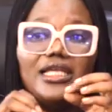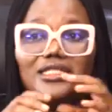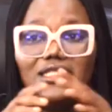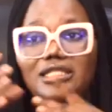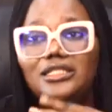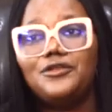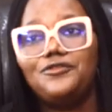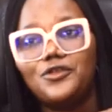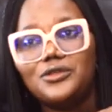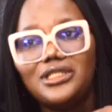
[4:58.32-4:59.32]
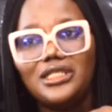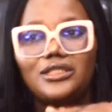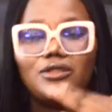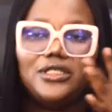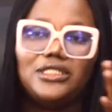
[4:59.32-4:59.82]
is it safe for this
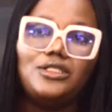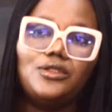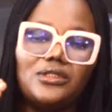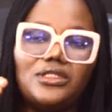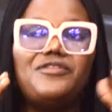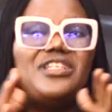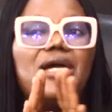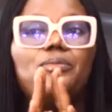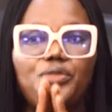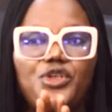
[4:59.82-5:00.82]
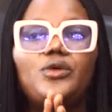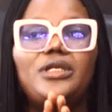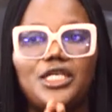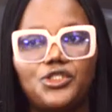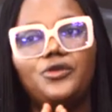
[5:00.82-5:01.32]
or is it not safe? They are pure
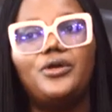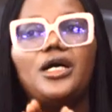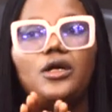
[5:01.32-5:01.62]
natural